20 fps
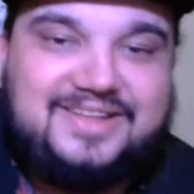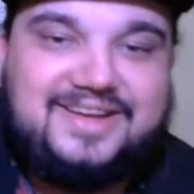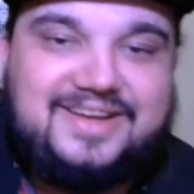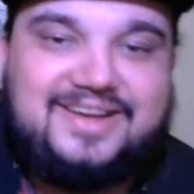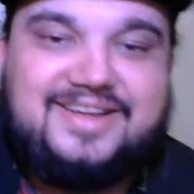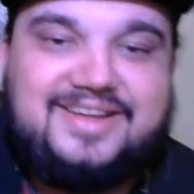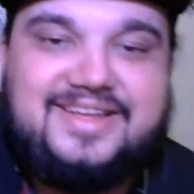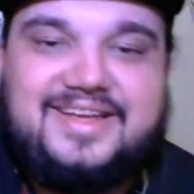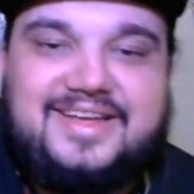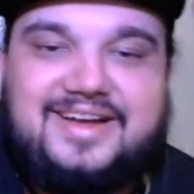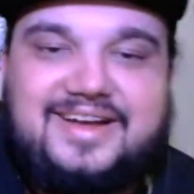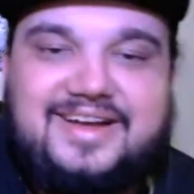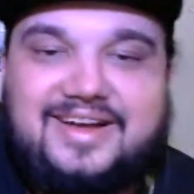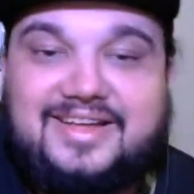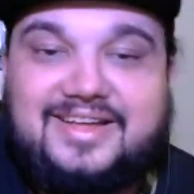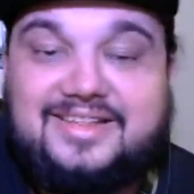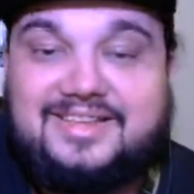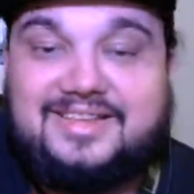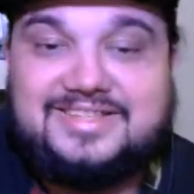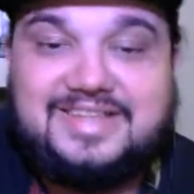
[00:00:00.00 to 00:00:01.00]
Now,
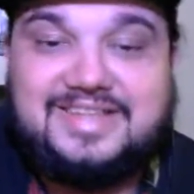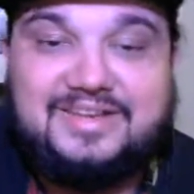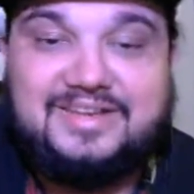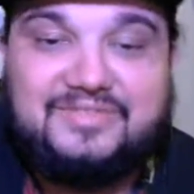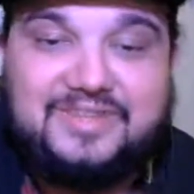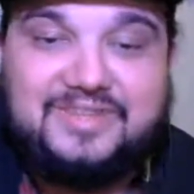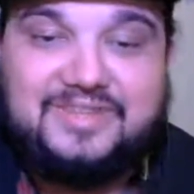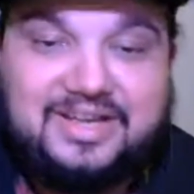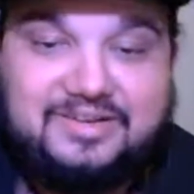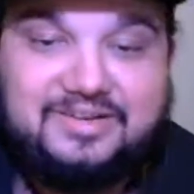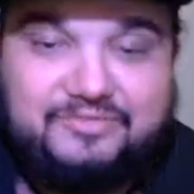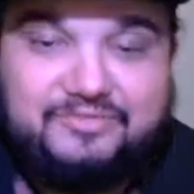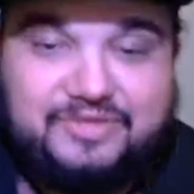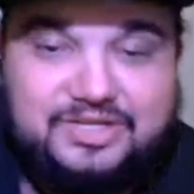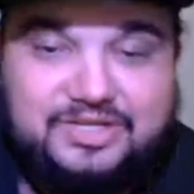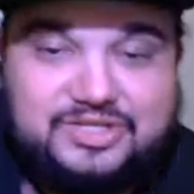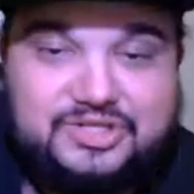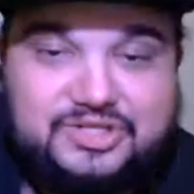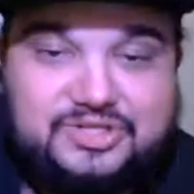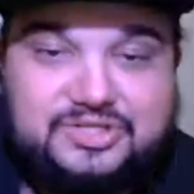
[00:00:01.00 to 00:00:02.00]
uh, it does have a lot of
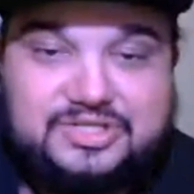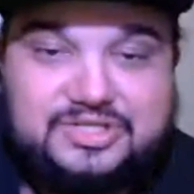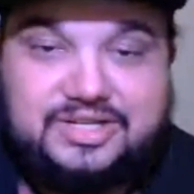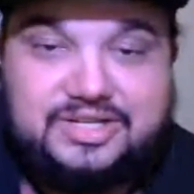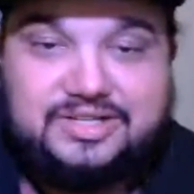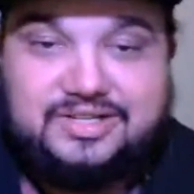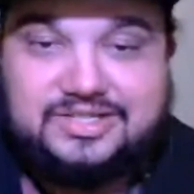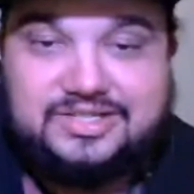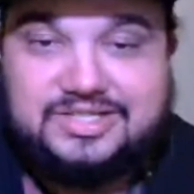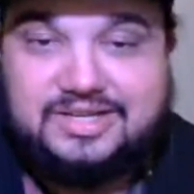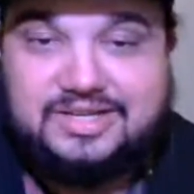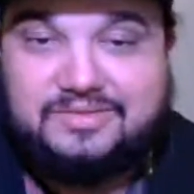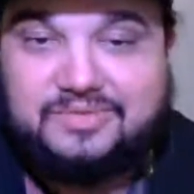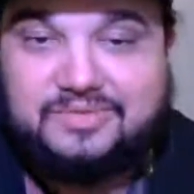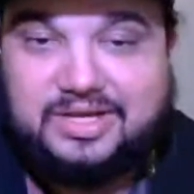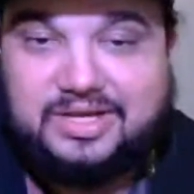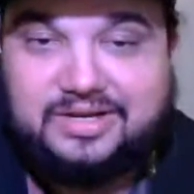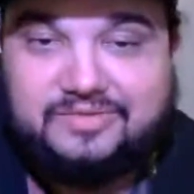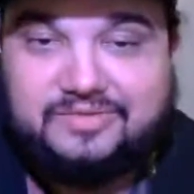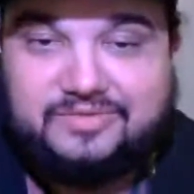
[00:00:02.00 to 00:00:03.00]
features and it does have a
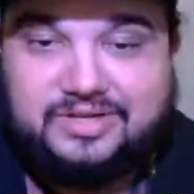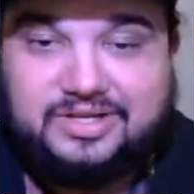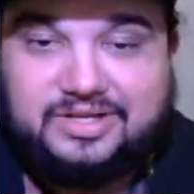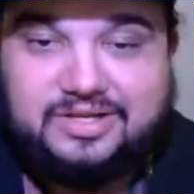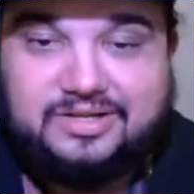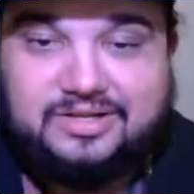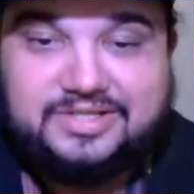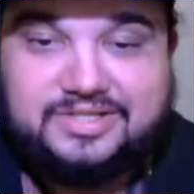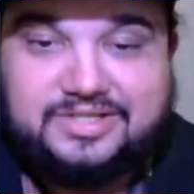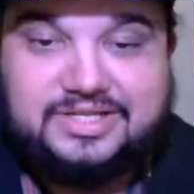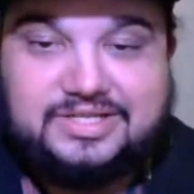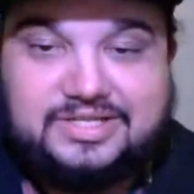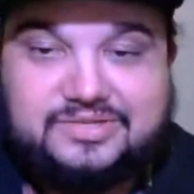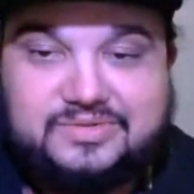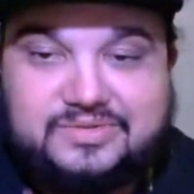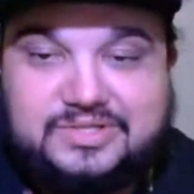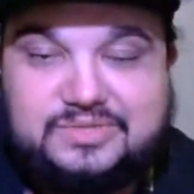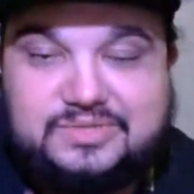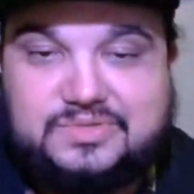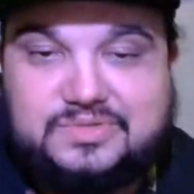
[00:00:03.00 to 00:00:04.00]
lot of uh,
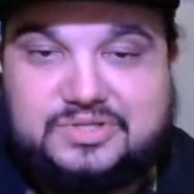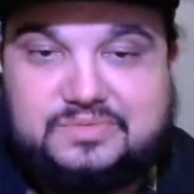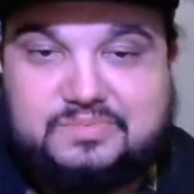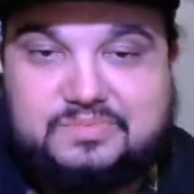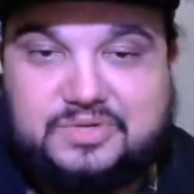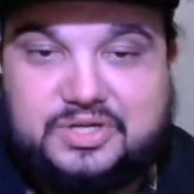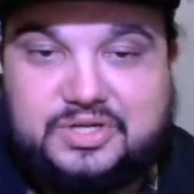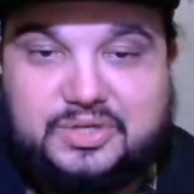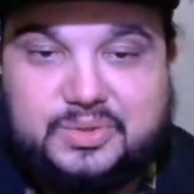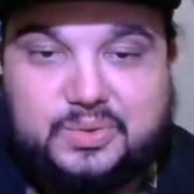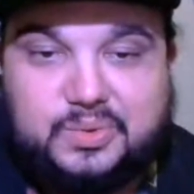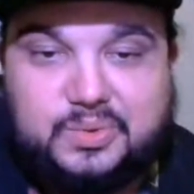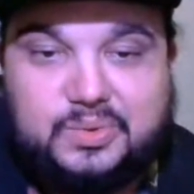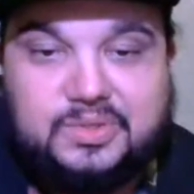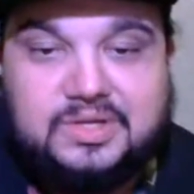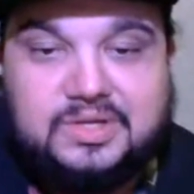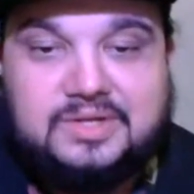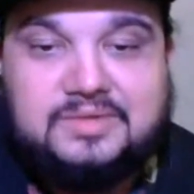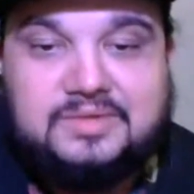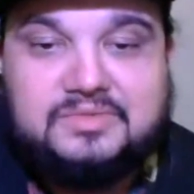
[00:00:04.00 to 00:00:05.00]
accessories, which is pretty cool.
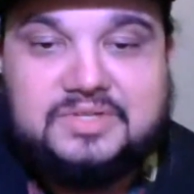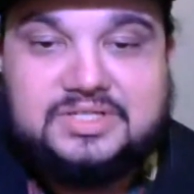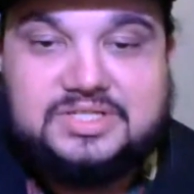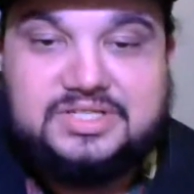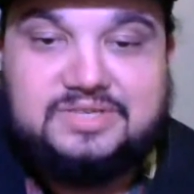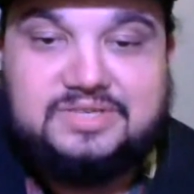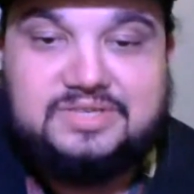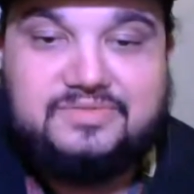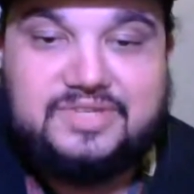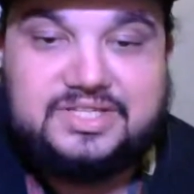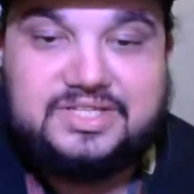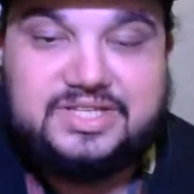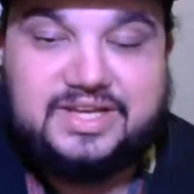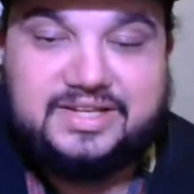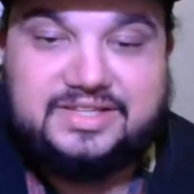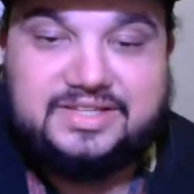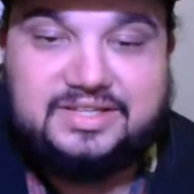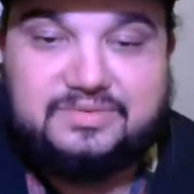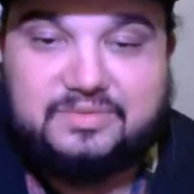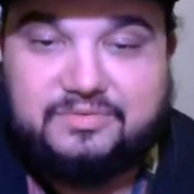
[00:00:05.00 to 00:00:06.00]
CV
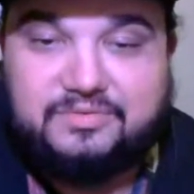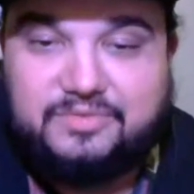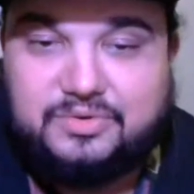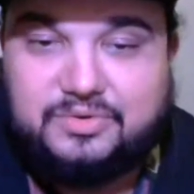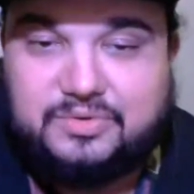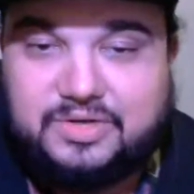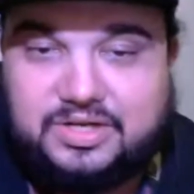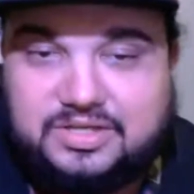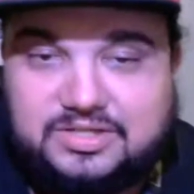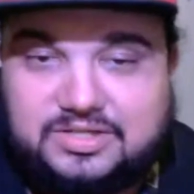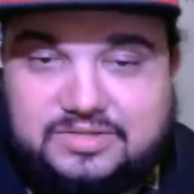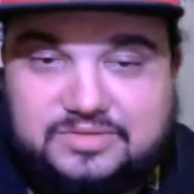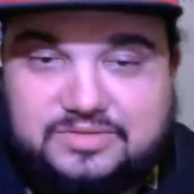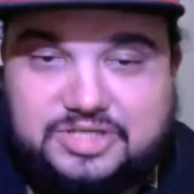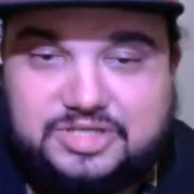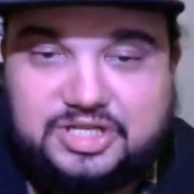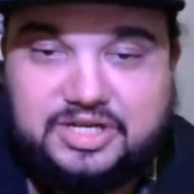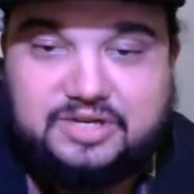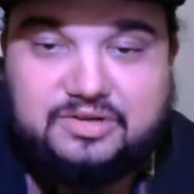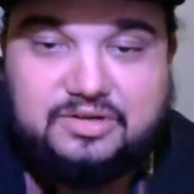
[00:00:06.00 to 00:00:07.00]
Tech did review it on his
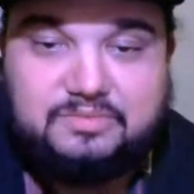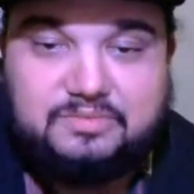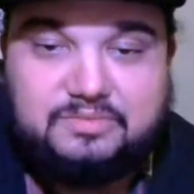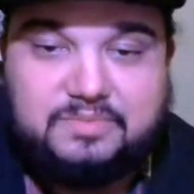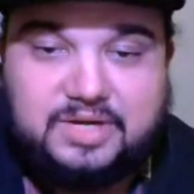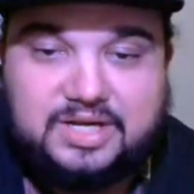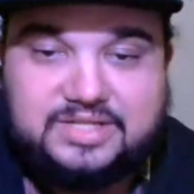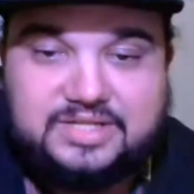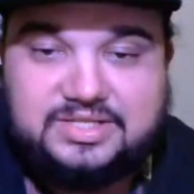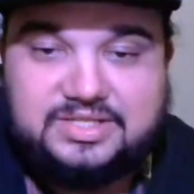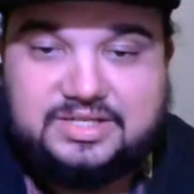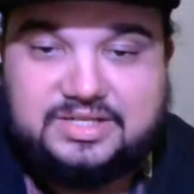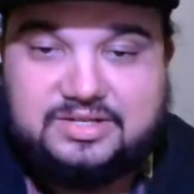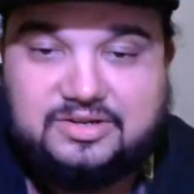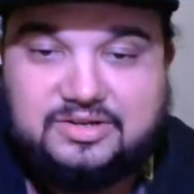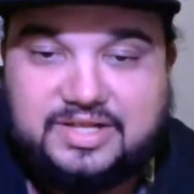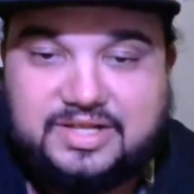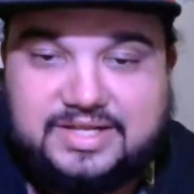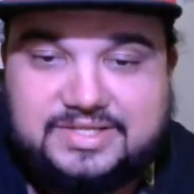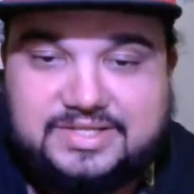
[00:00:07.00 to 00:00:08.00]
channel, unboxed it, and all
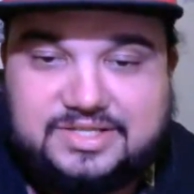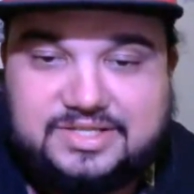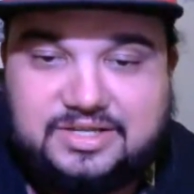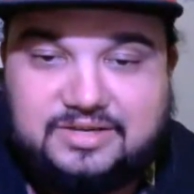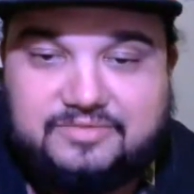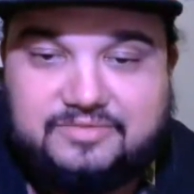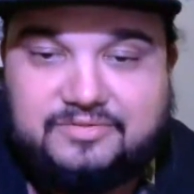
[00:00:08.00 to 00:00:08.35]
that stuff.